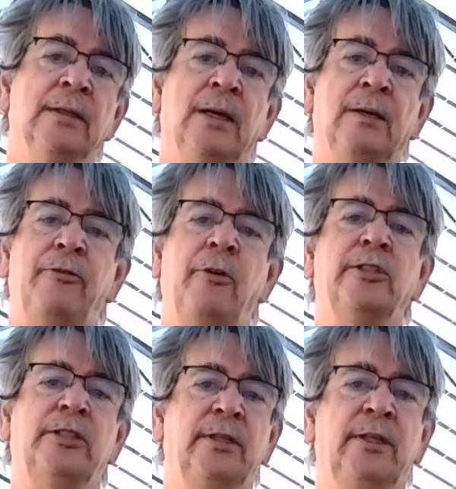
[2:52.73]

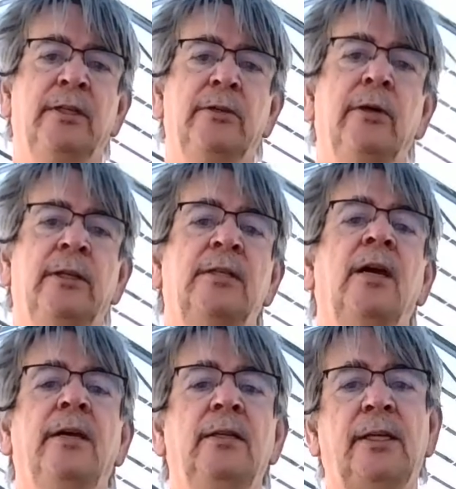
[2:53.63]
Unfortunately, they're not
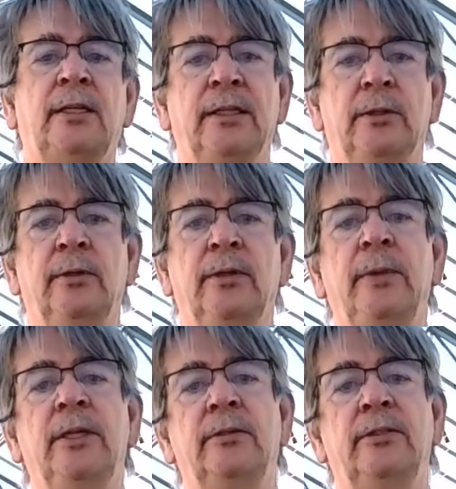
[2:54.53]
entirely clear what they
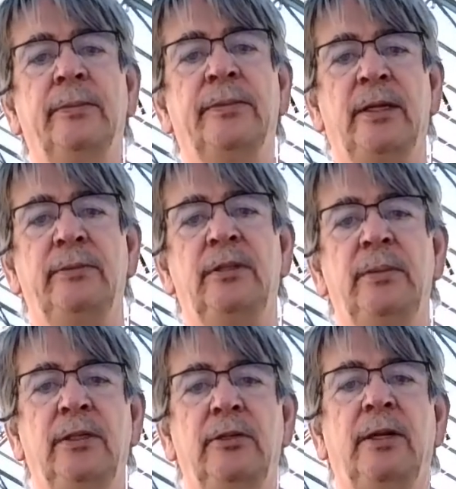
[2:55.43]
mean. Sometimes they
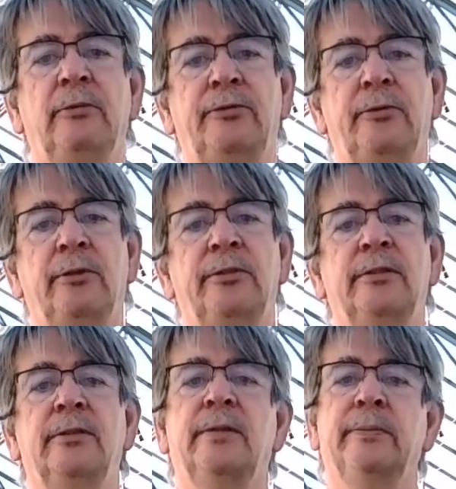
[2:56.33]
mean a ground frost
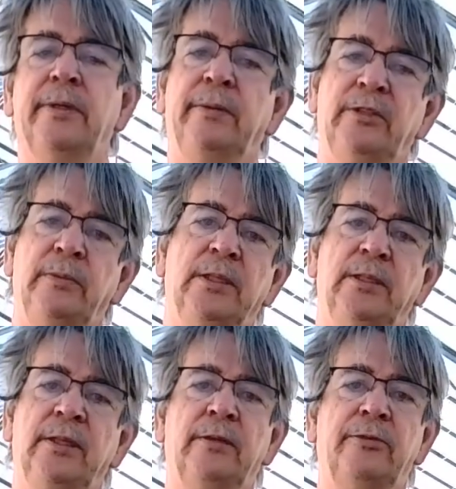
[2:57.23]
and sometimes they mean
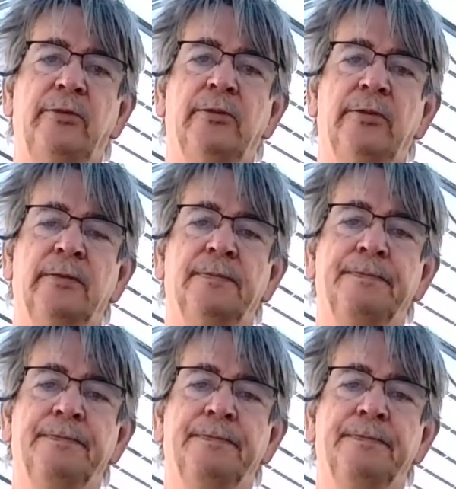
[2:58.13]
an air frost.